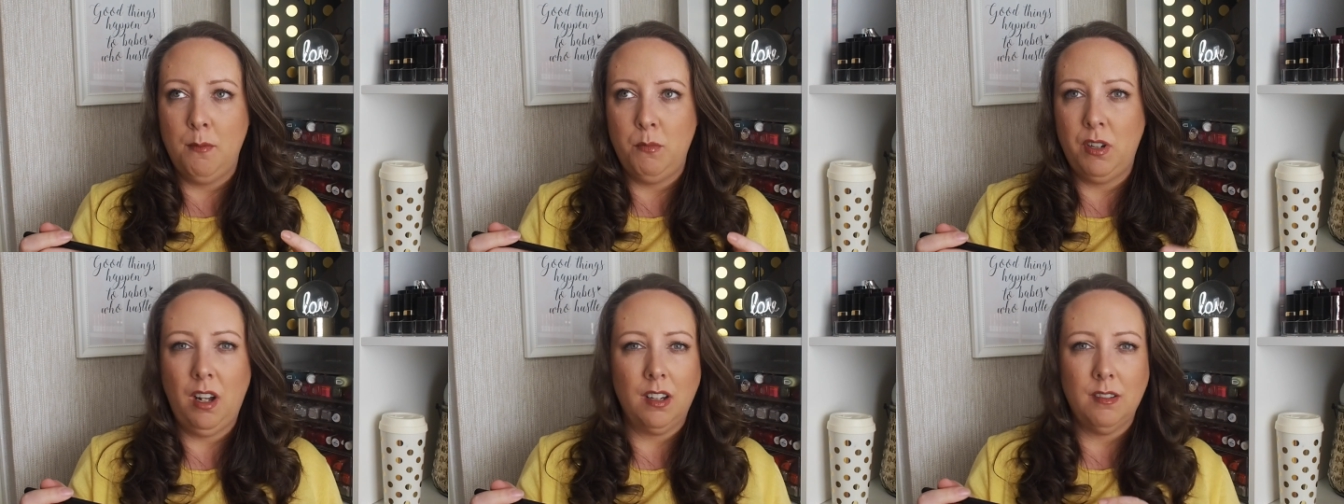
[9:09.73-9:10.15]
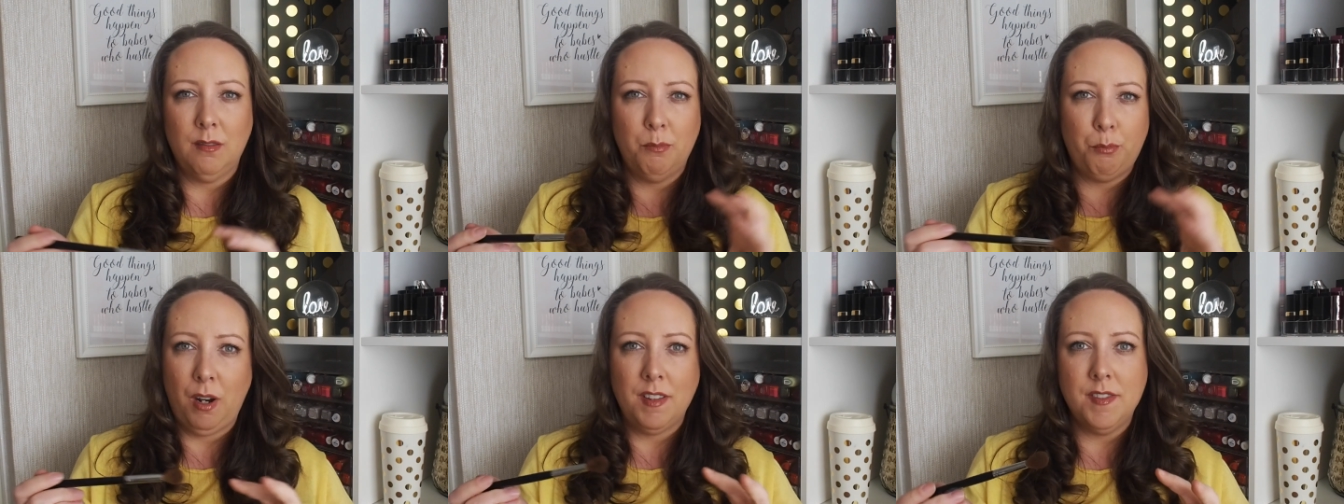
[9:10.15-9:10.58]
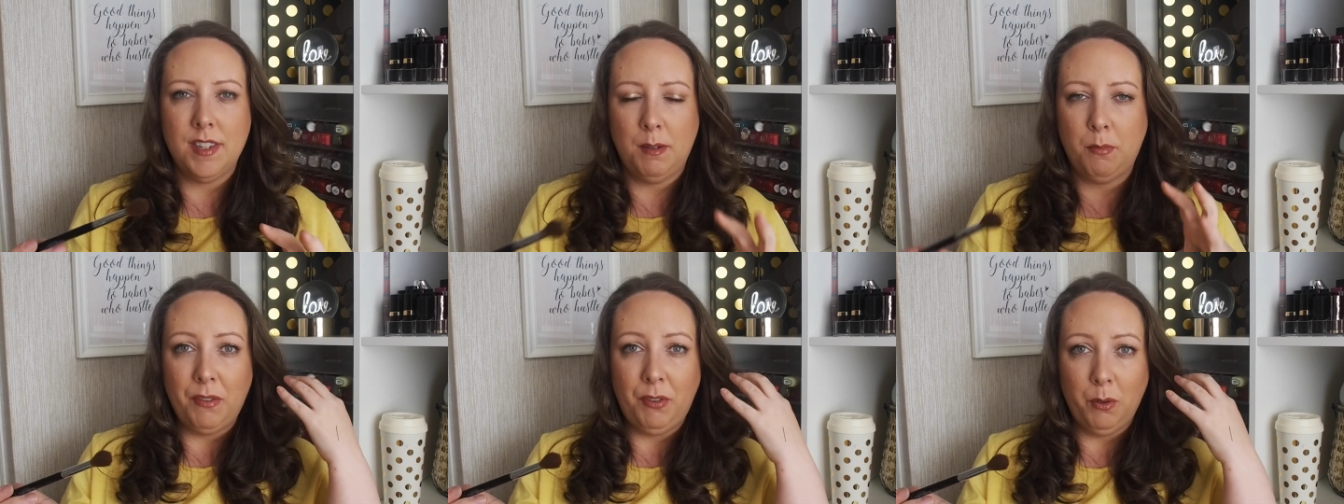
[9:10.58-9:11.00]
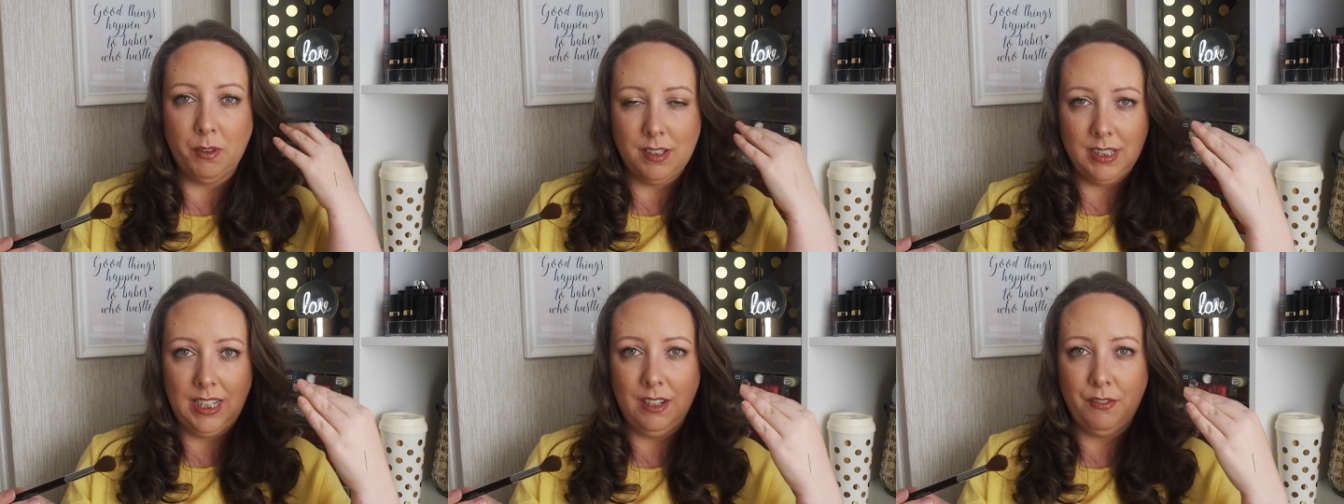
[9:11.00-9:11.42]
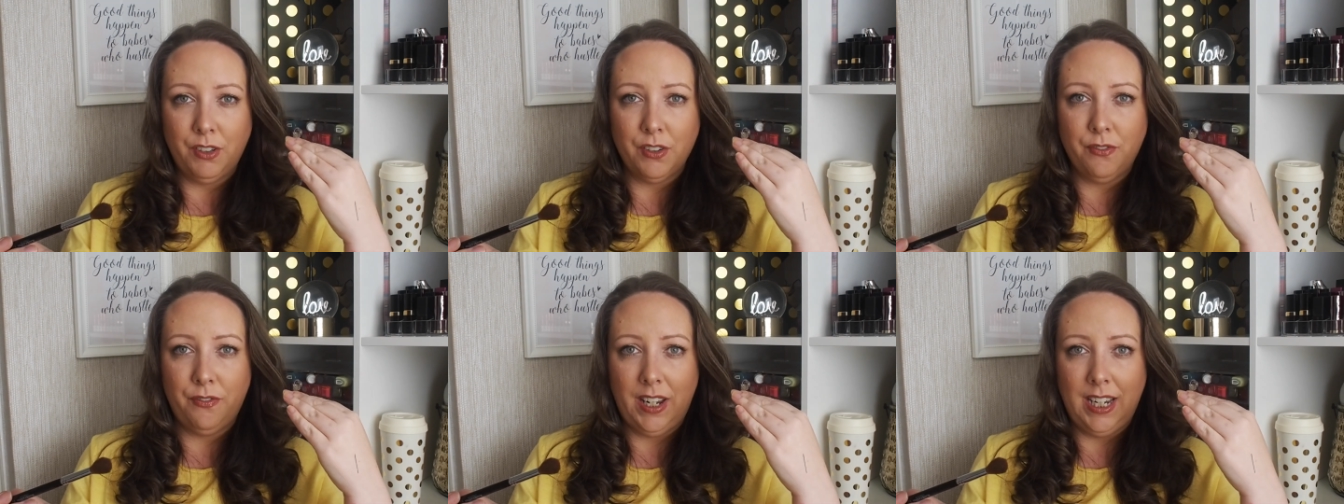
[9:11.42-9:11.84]
Not bronzing, but if you wanted to give
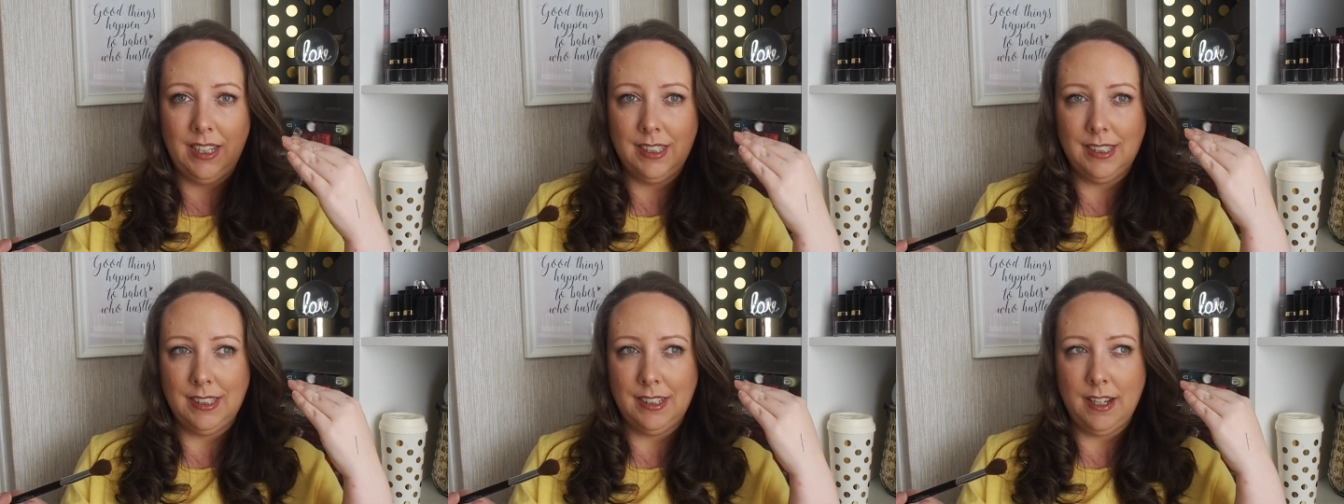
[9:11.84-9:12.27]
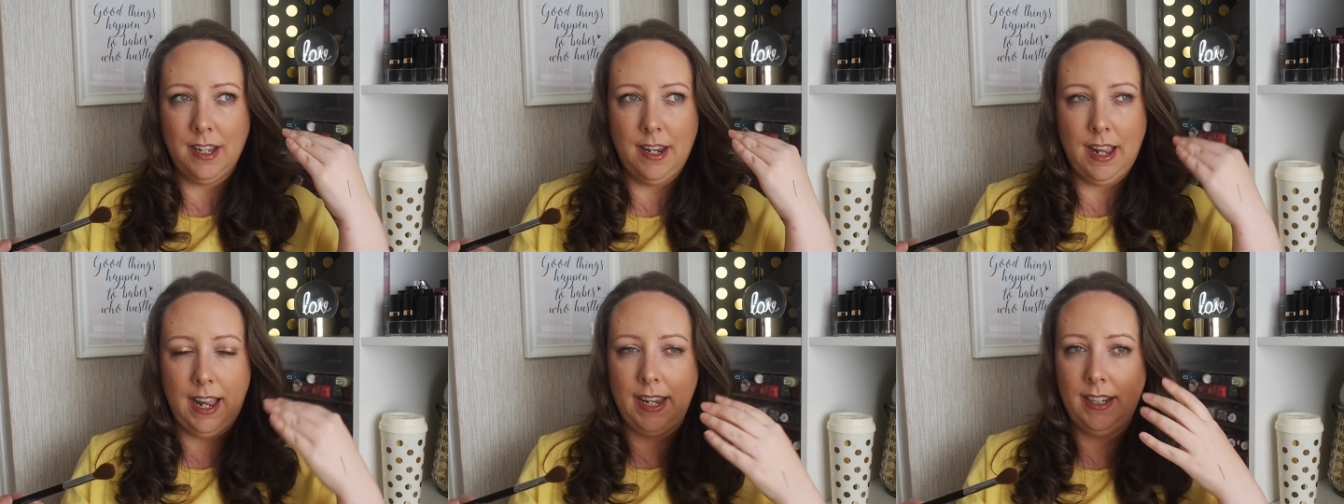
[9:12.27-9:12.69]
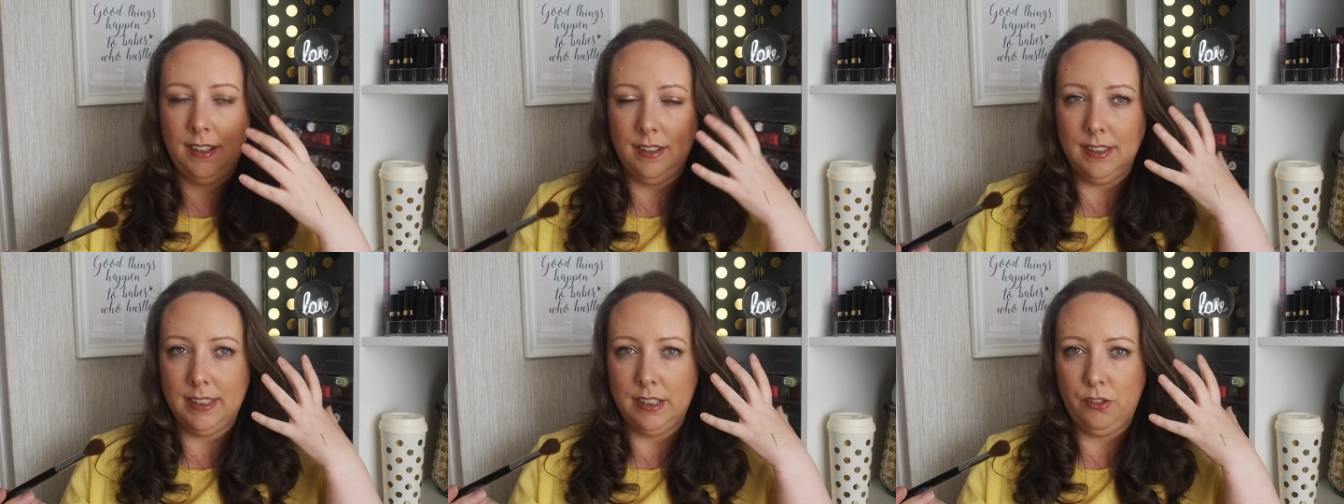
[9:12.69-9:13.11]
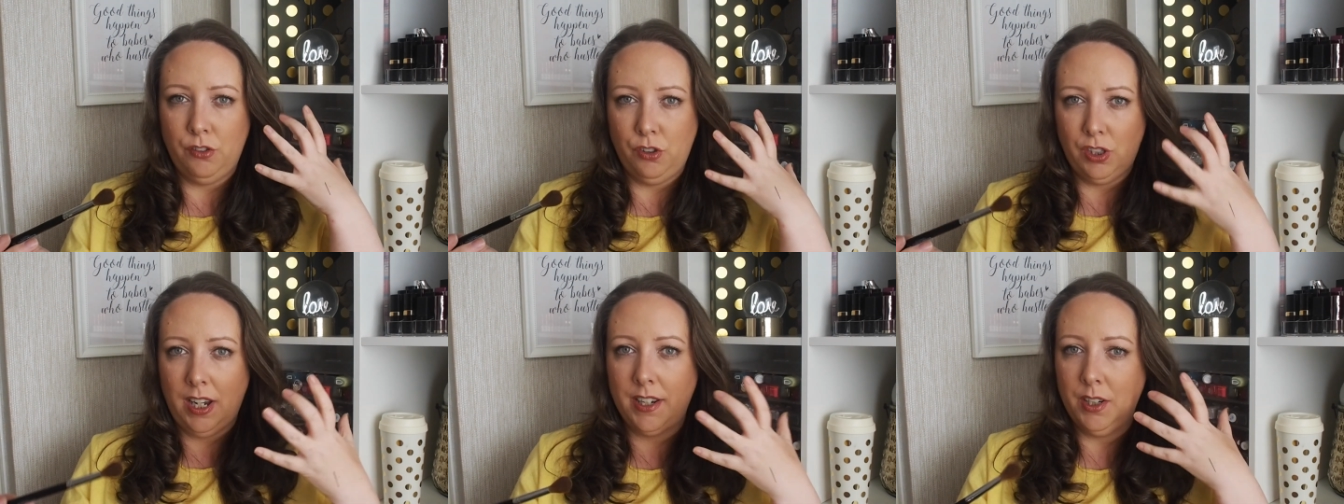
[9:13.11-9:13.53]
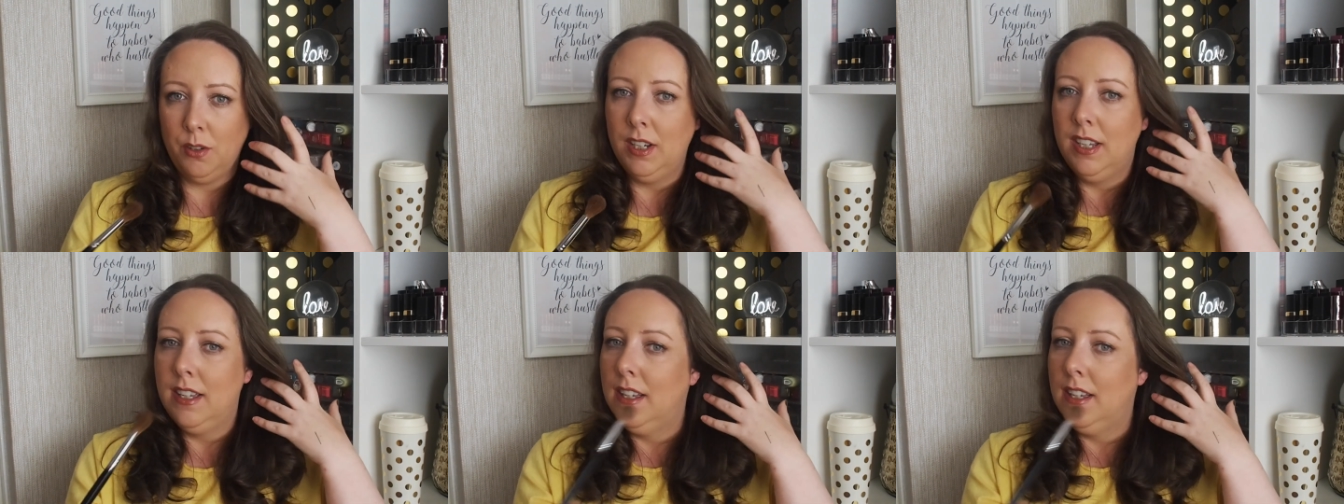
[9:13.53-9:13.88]
your face kind of angles and shadow,